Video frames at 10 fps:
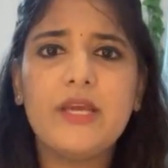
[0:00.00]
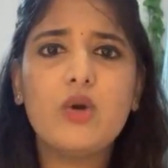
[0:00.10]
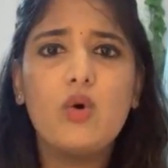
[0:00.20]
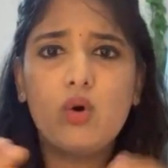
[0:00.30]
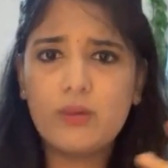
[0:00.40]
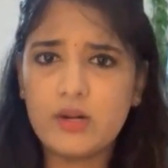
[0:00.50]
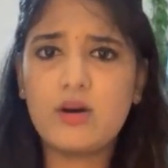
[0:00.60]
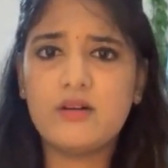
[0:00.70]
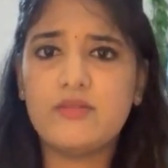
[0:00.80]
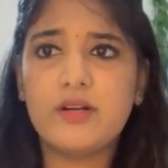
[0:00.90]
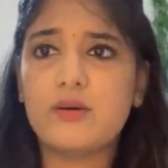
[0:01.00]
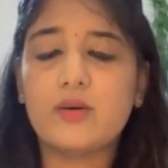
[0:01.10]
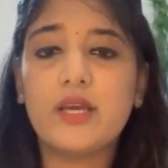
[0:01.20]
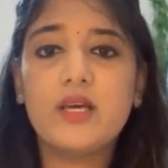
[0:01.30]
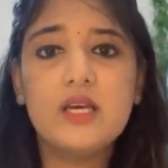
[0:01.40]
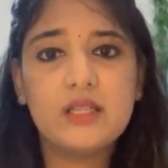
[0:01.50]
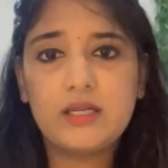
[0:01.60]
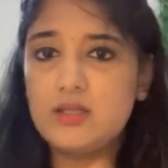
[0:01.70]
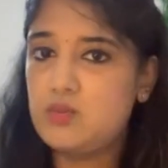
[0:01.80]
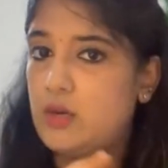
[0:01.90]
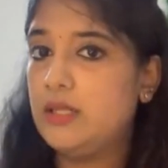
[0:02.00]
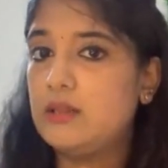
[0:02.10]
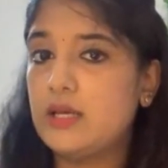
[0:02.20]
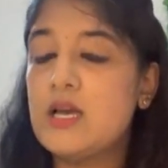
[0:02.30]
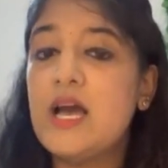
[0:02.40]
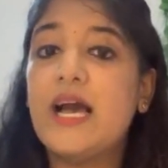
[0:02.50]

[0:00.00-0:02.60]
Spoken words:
being overconfident. Okay, that is one thing.